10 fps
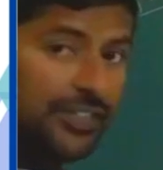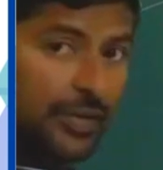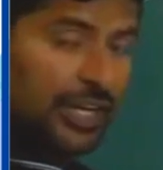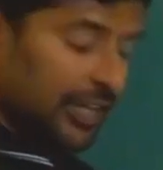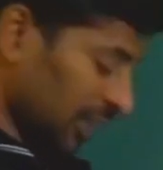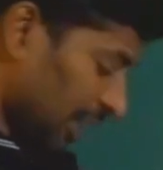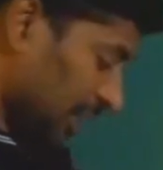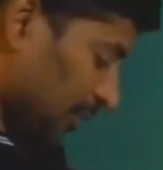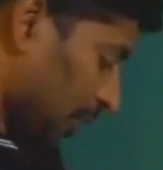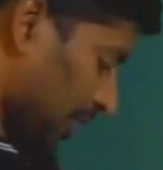is given as
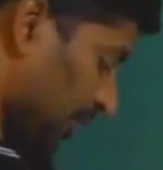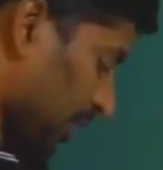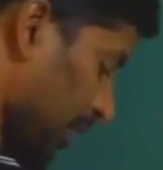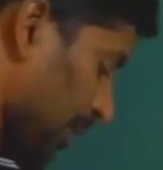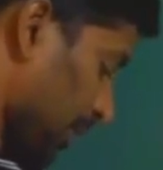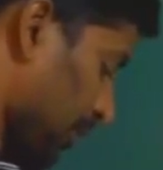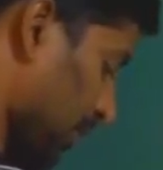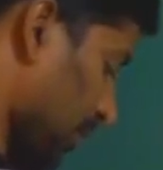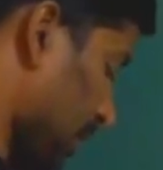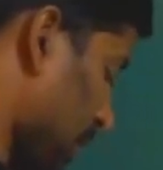1840 centimeter
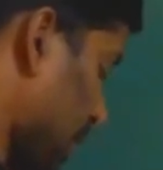inverse.